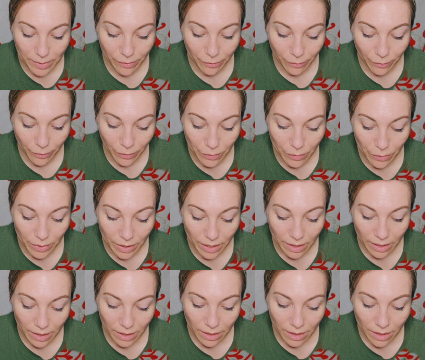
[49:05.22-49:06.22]
of food,
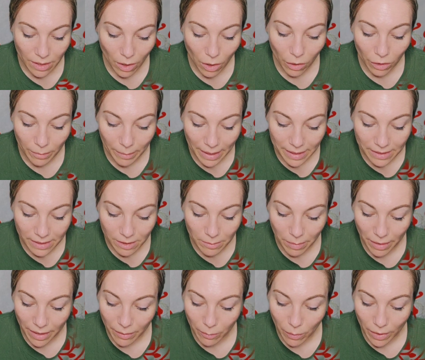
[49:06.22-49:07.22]
augmented
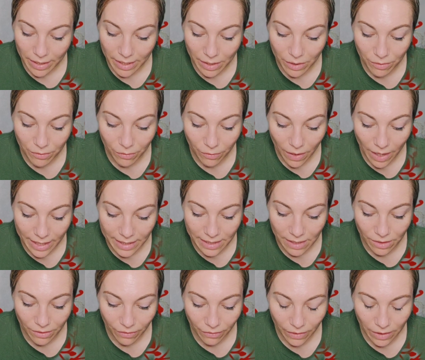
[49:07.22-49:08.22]
by what he could find in
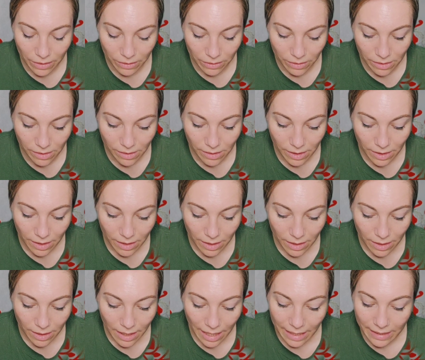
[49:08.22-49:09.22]
the fields,
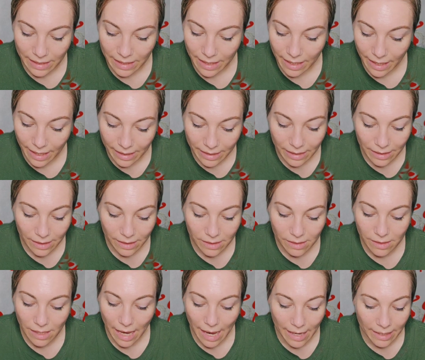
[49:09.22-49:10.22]
and the
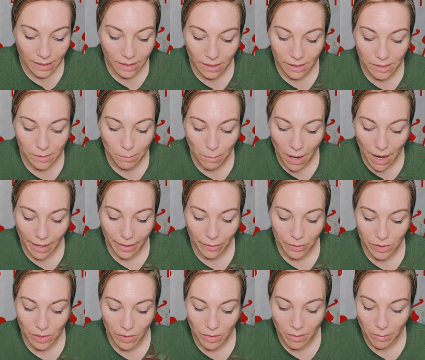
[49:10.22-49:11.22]
endless
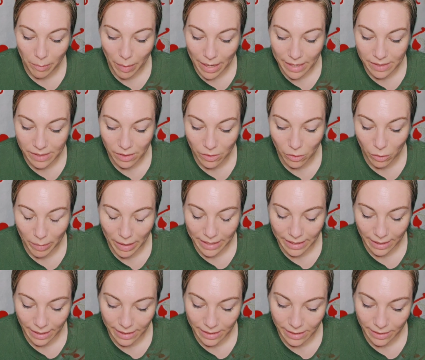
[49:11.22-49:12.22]
miles on the bicycle by
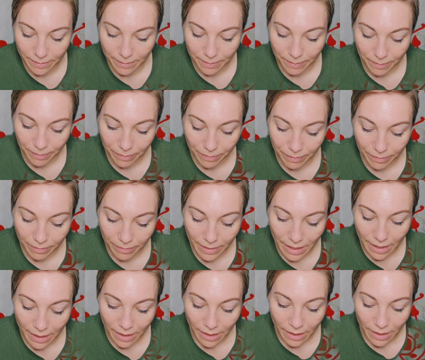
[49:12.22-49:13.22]
night.
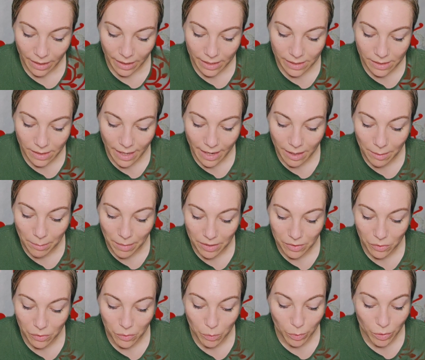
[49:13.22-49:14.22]
His leg
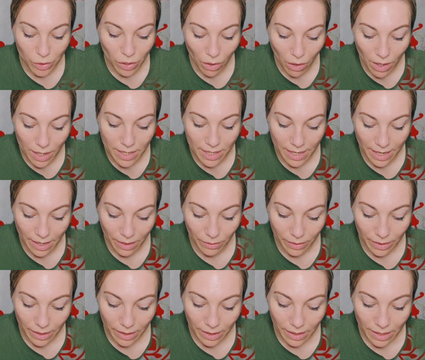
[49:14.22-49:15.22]
muscles were taut now.
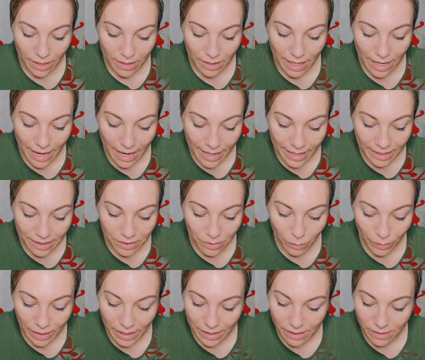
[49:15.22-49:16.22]
They ached
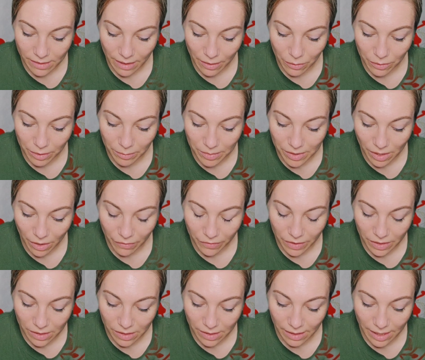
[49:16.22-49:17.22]
when he settled himself
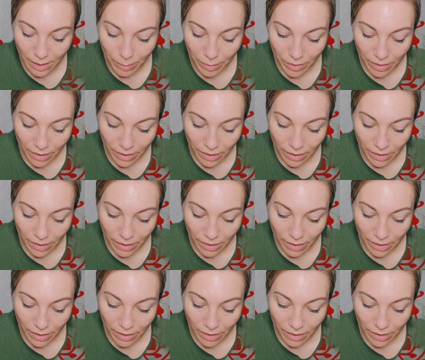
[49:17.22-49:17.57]
to sleep,